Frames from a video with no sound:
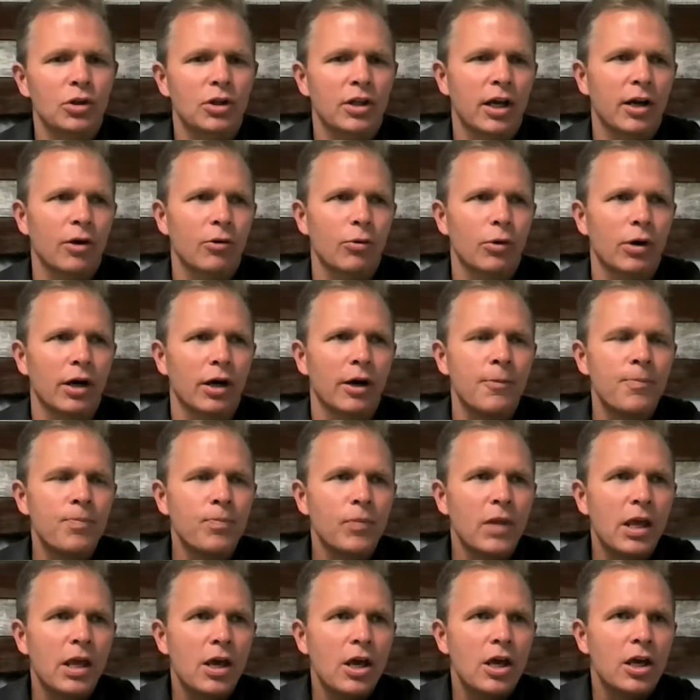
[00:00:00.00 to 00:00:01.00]
there were,
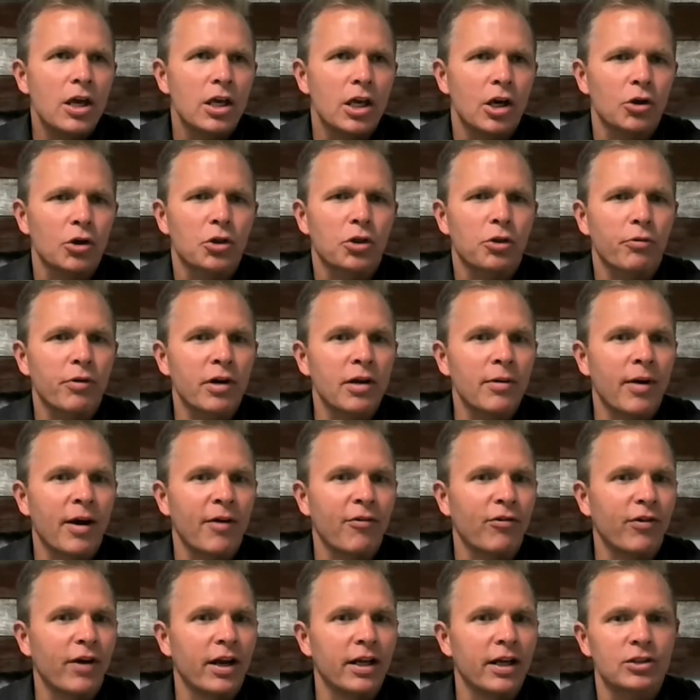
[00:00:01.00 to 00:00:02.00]
three of my
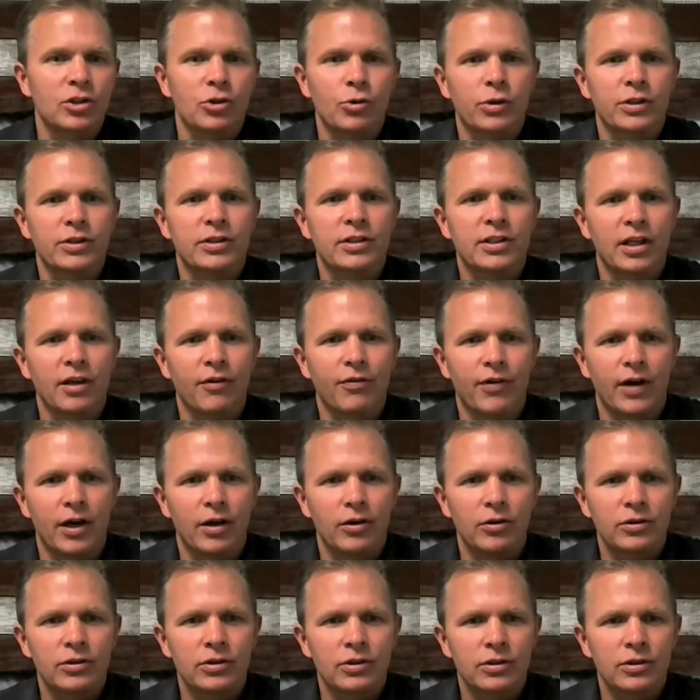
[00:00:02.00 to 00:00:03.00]
friends who are
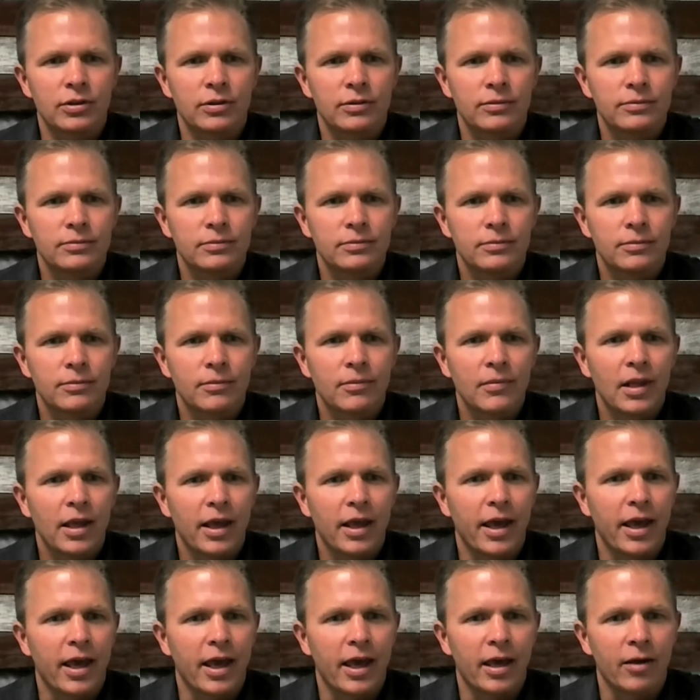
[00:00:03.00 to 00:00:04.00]
CFOs.
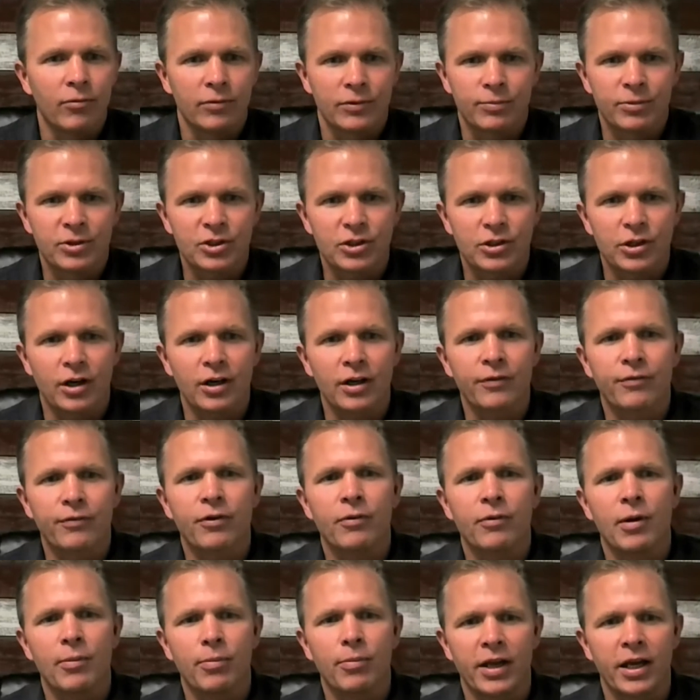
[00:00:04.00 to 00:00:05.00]
And starting
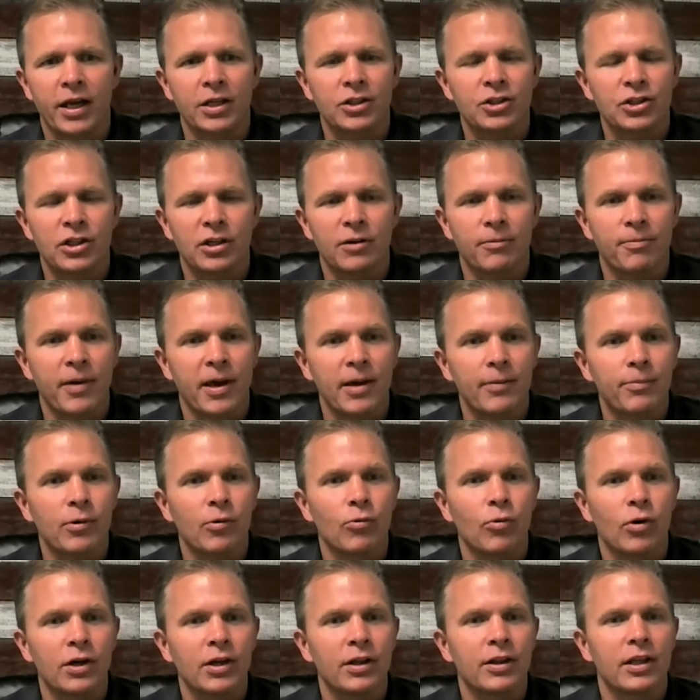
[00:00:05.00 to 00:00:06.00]
from a blank sheet of paper,
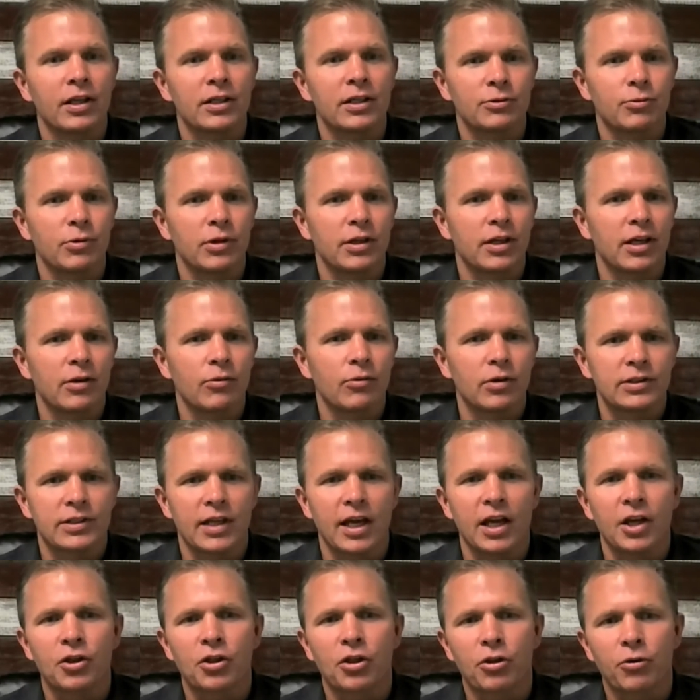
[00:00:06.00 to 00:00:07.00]
one of the things we did was
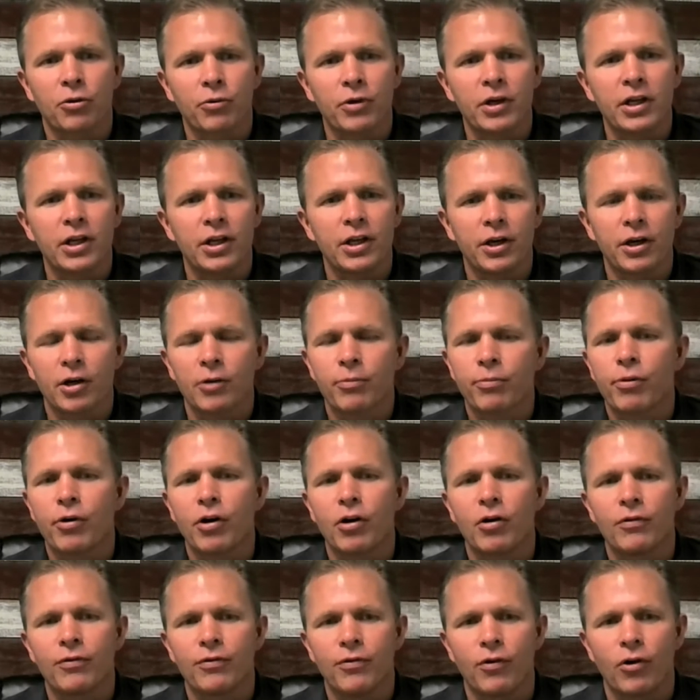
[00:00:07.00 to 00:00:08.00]
a 3-year
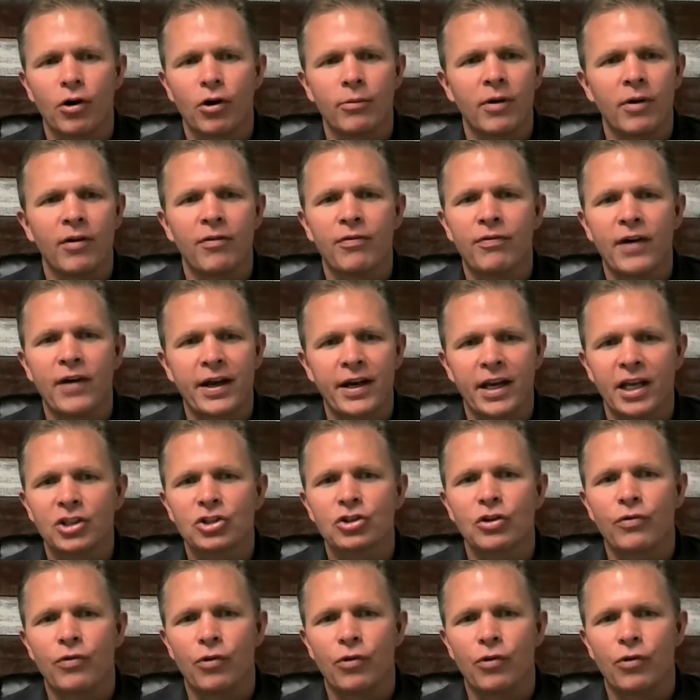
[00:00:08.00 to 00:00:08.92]
pro forma financial